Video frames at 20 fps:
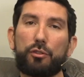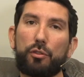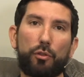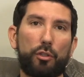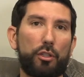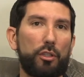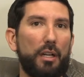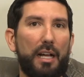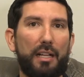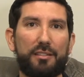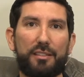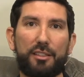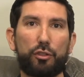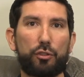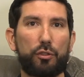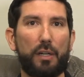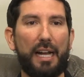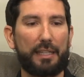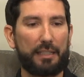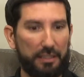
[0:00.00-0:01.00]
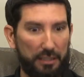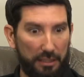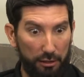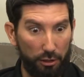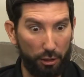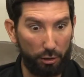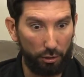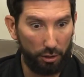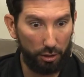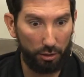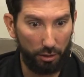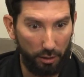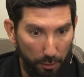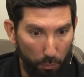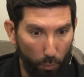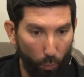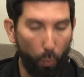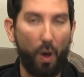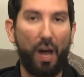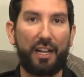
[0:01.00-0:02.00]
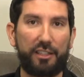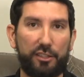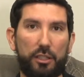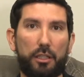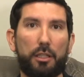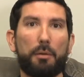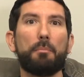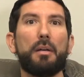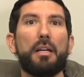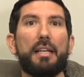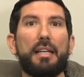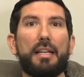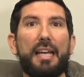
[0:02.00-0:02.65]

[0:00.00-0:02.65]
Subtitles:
so they're not distracted, and they're literally watching them.